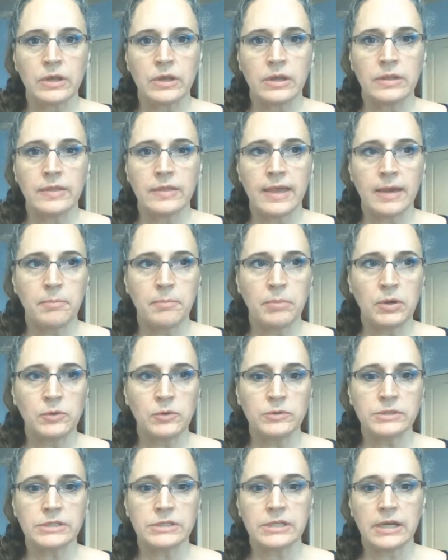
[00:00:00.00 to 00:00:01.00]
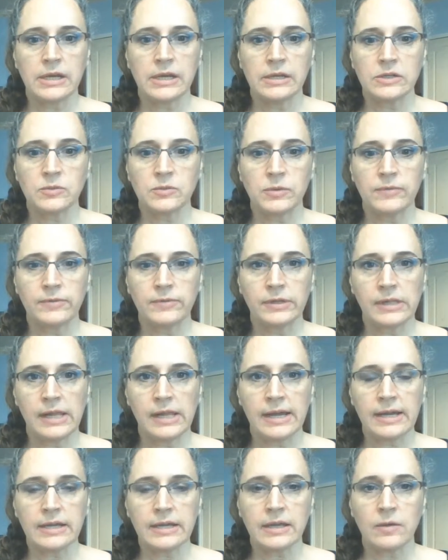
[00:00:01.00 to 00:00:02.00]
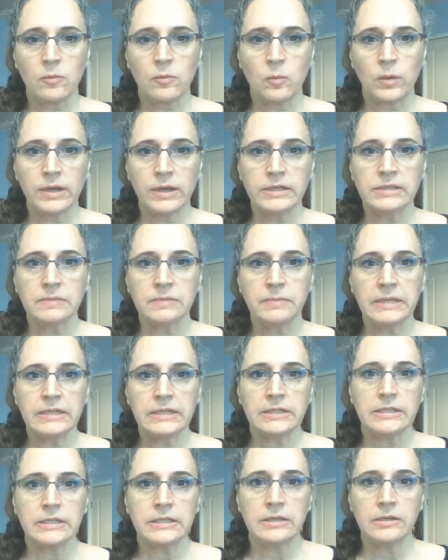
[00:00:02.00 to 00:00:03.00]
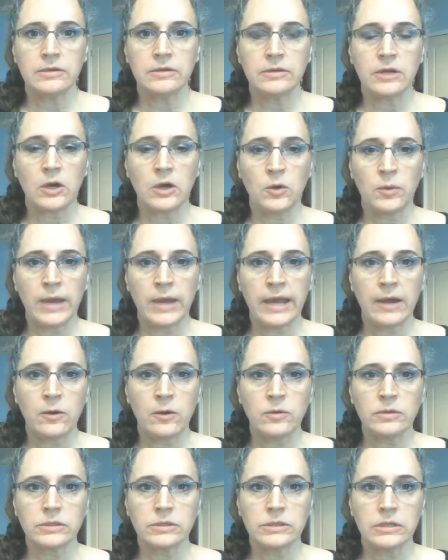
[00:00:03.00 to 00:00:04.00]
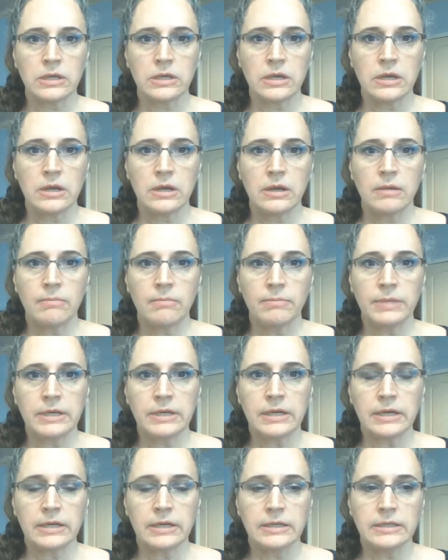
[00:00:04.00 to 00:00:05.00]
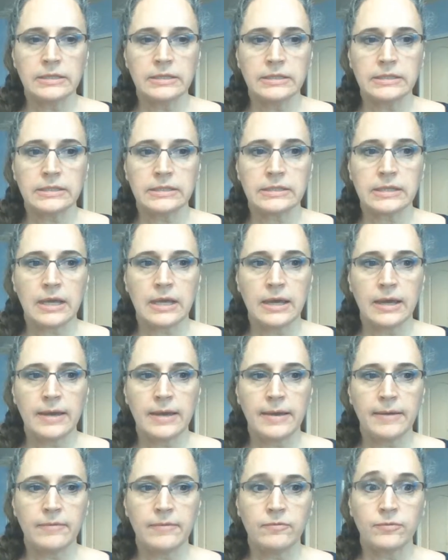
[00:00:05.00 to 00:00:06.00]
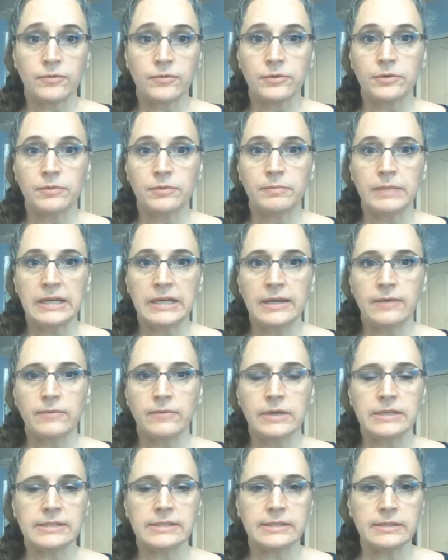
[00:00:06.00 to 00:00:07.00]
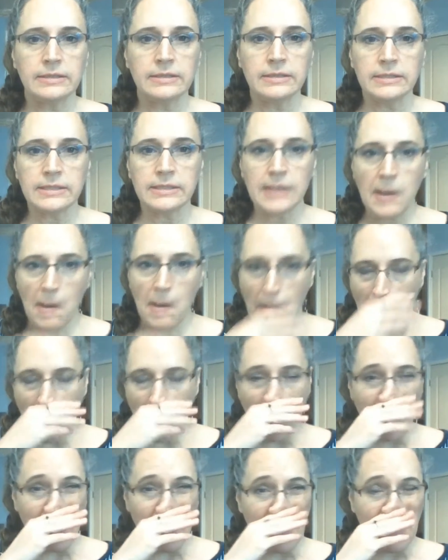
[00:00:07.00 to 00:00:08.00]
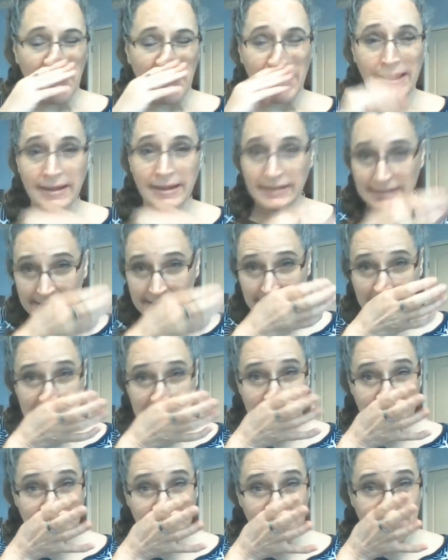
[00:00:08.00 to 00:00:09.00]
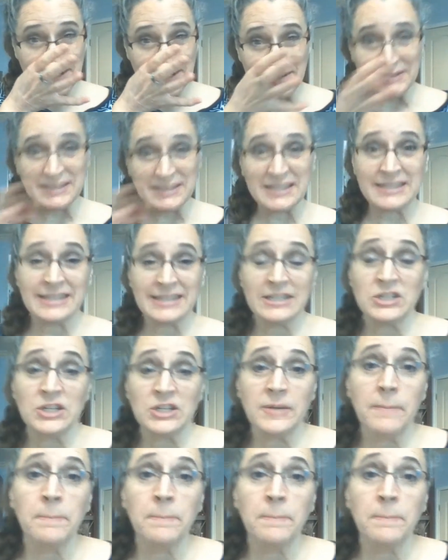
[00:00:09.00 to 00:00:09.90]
That post at 12 o'clock was meant to go out because for many reasons. Excuse me, my nose is itching.